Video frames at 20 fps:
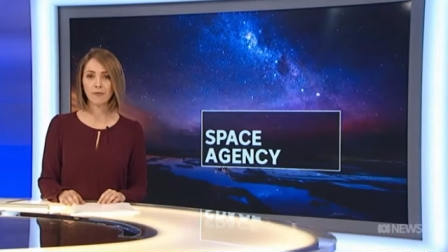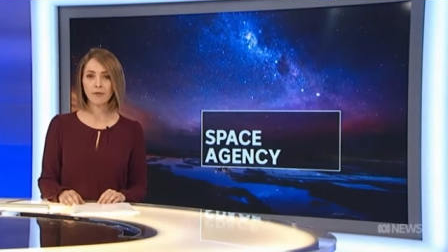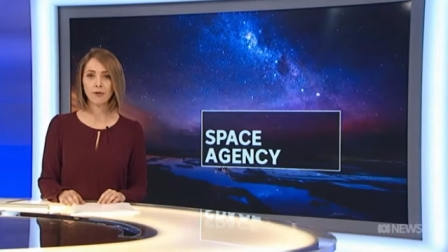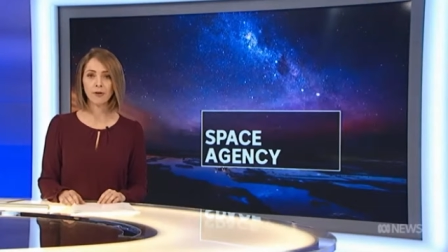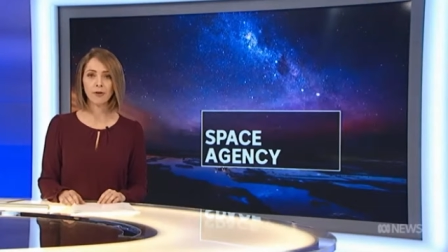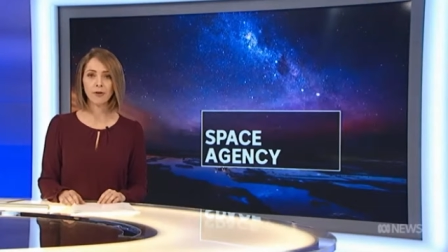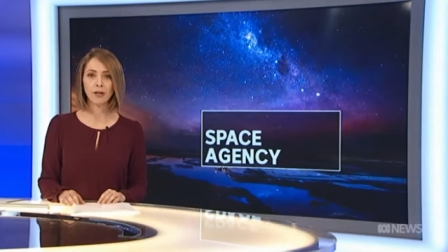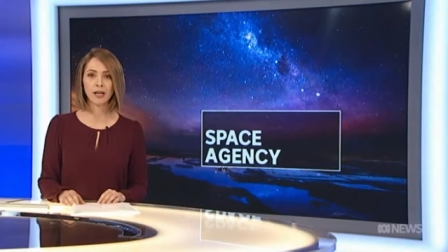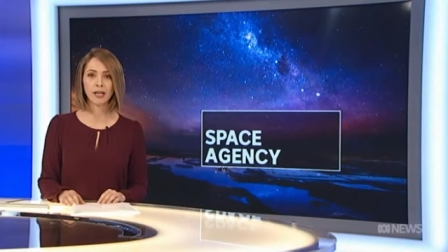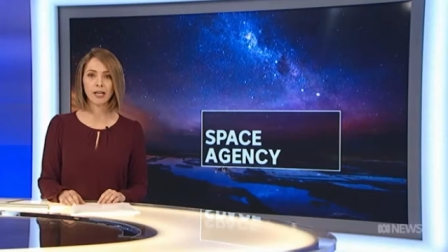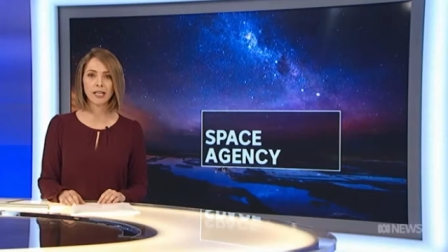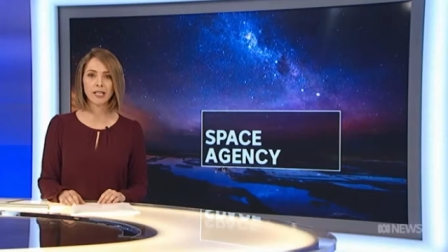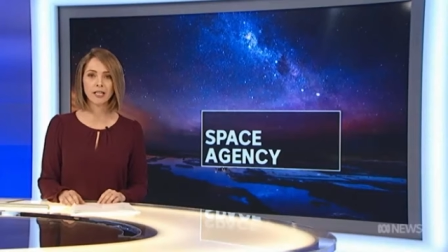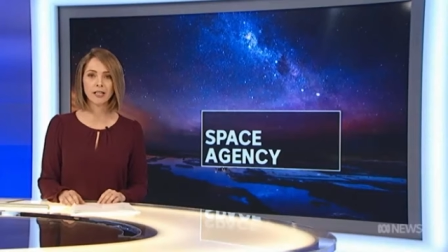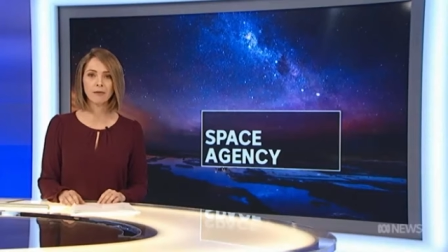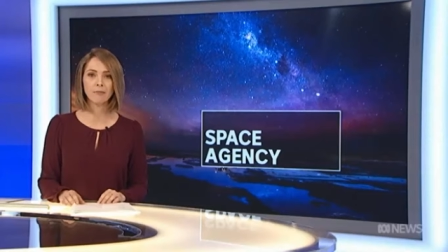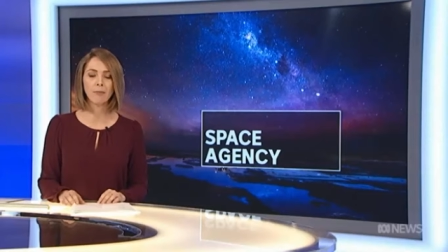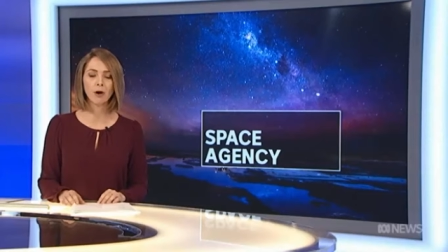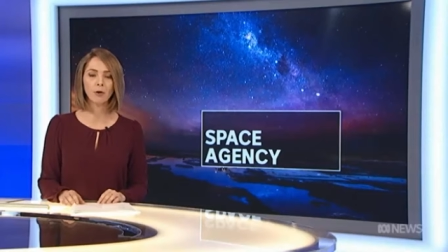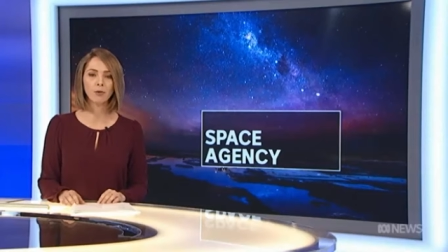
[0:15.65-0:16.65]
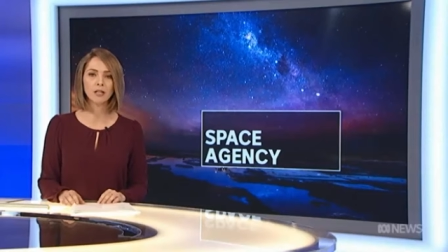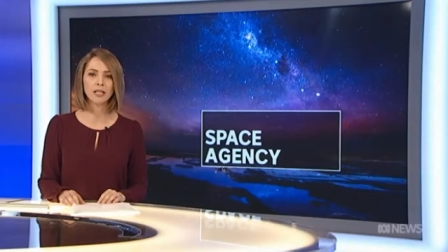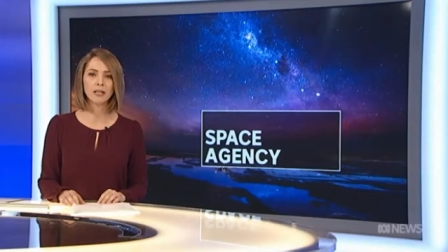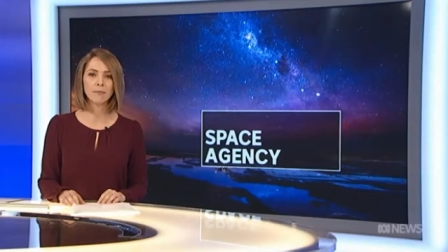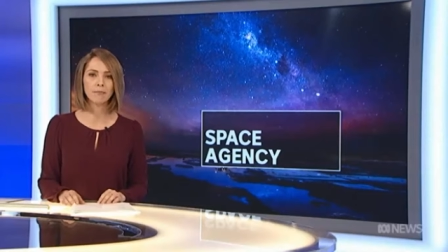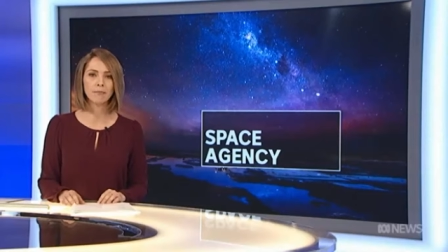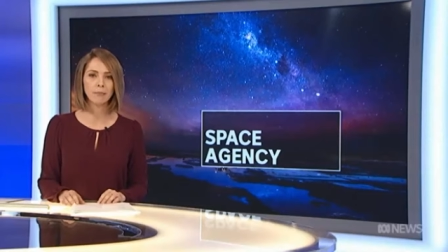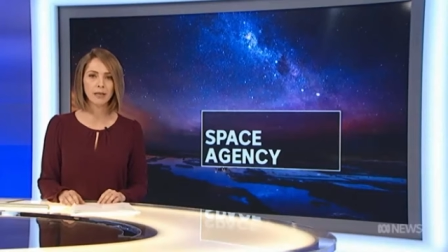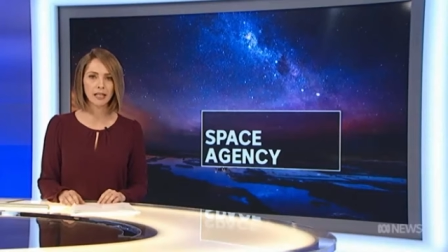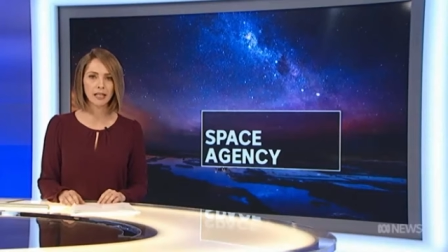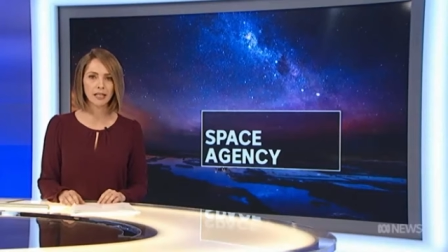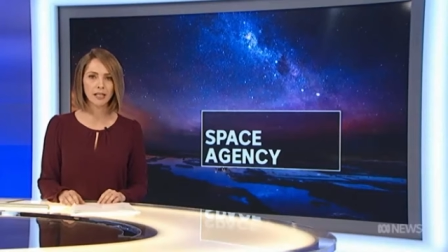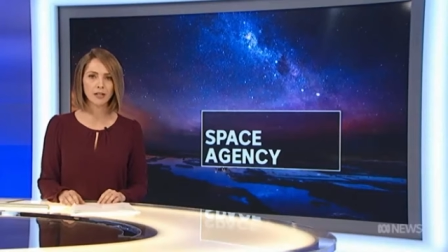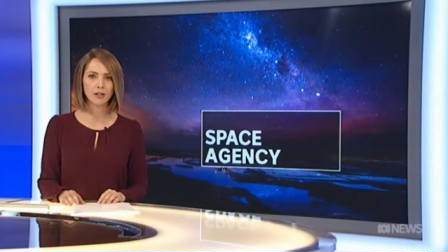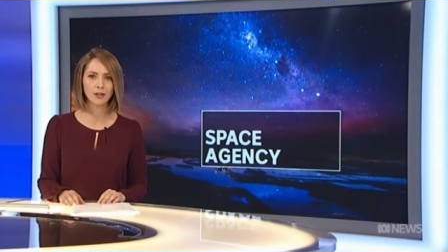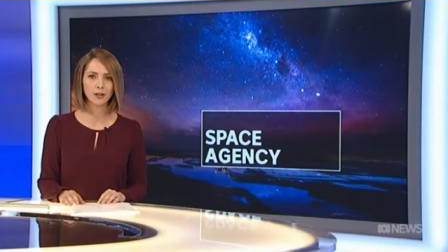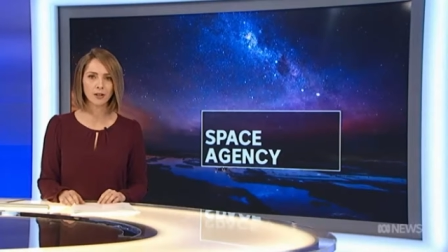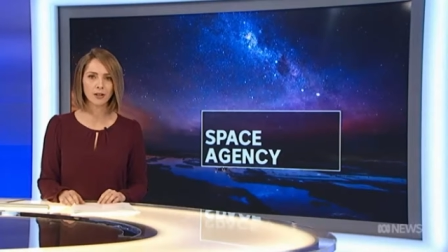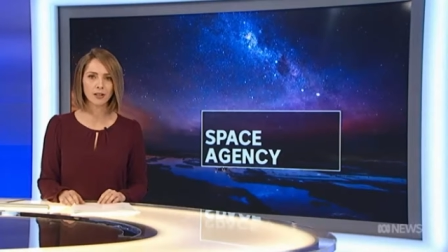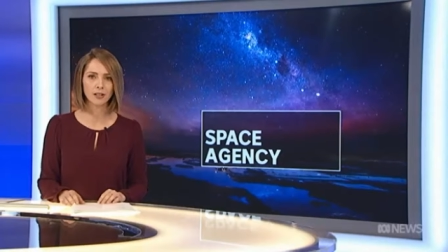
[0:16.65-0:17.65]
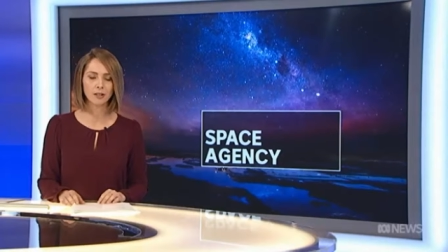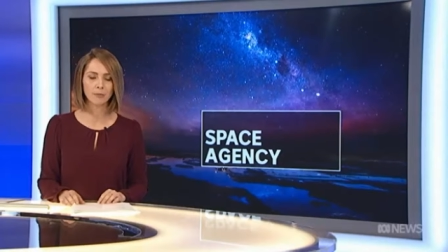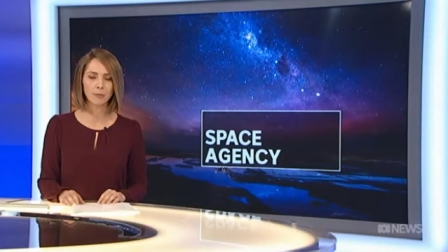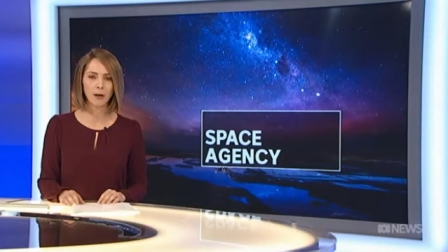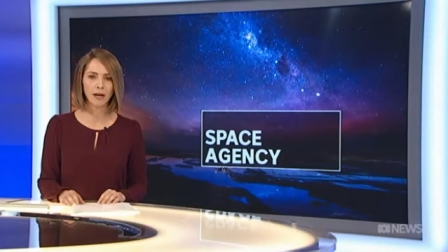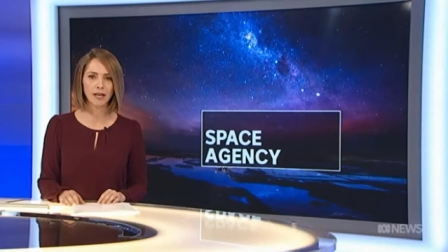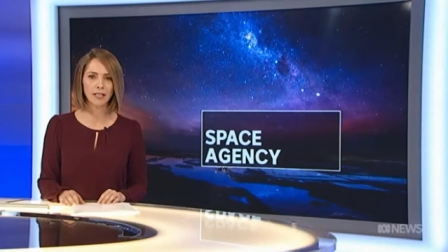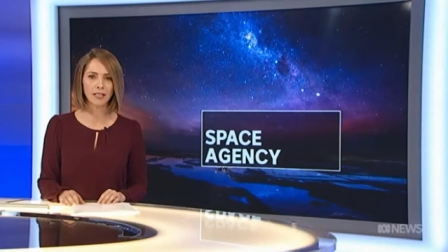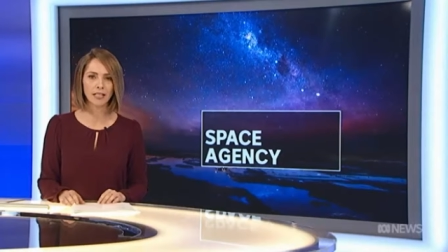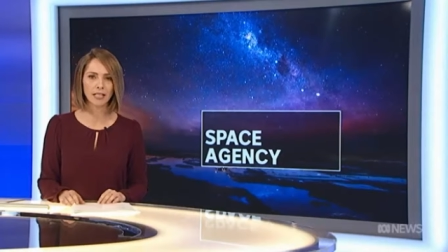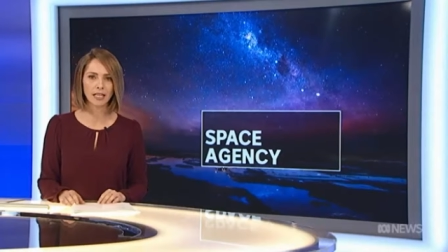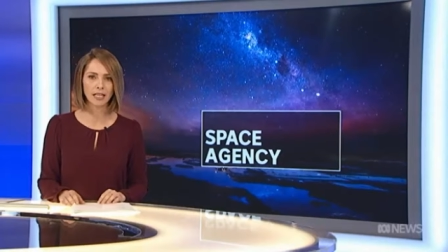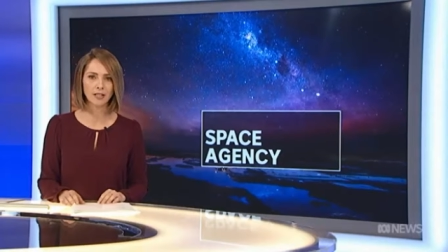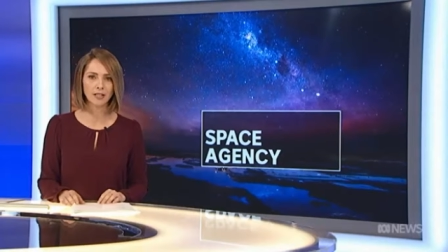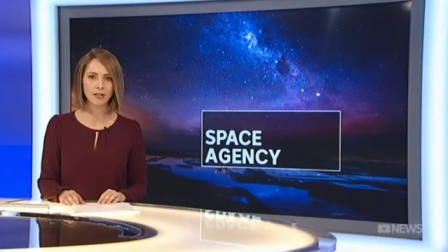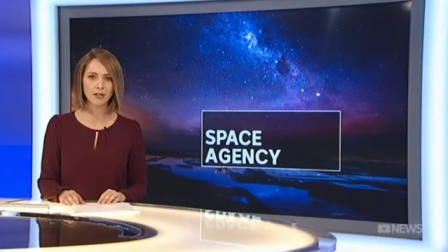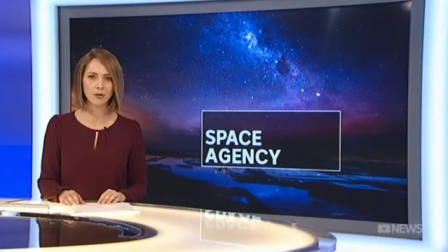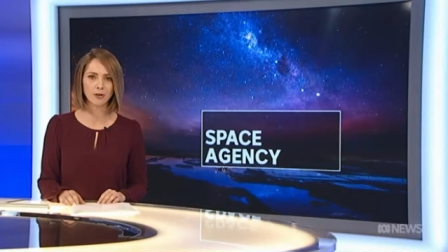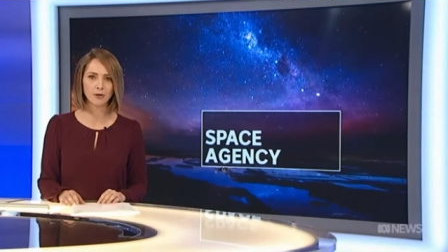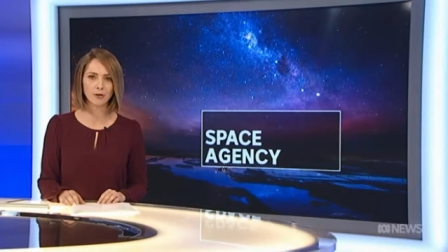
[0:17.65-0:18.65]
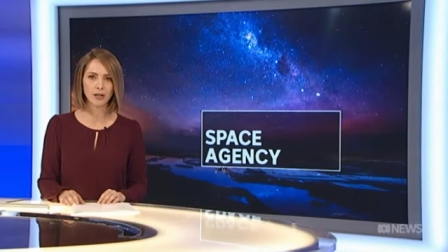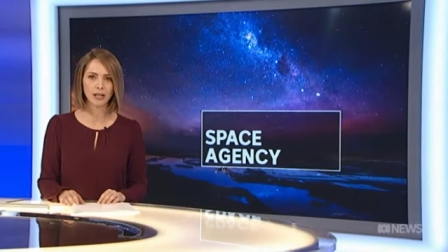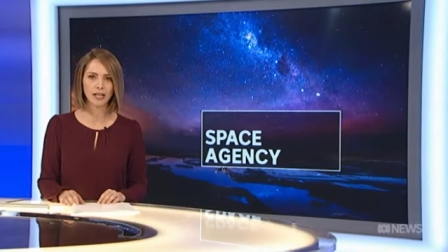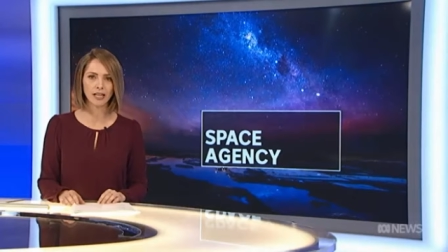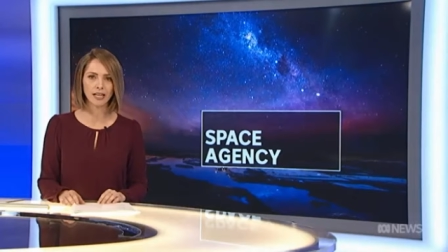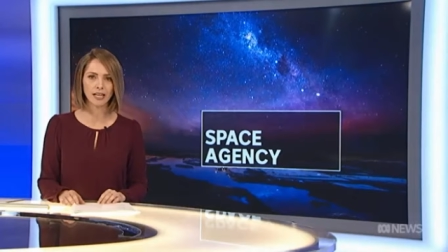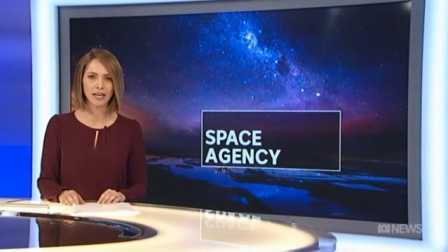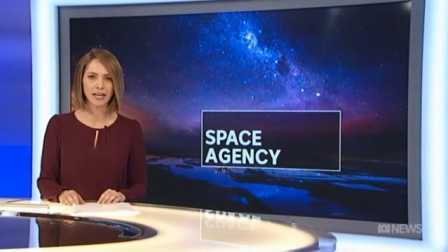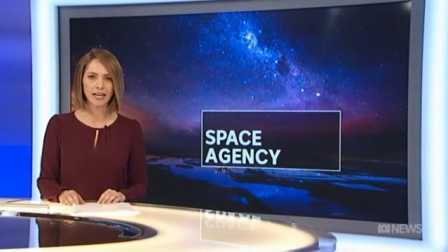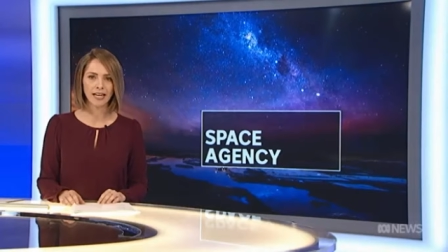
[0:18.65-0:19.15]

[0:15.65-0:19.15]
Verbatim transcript: further into the multi billion dollar space industry.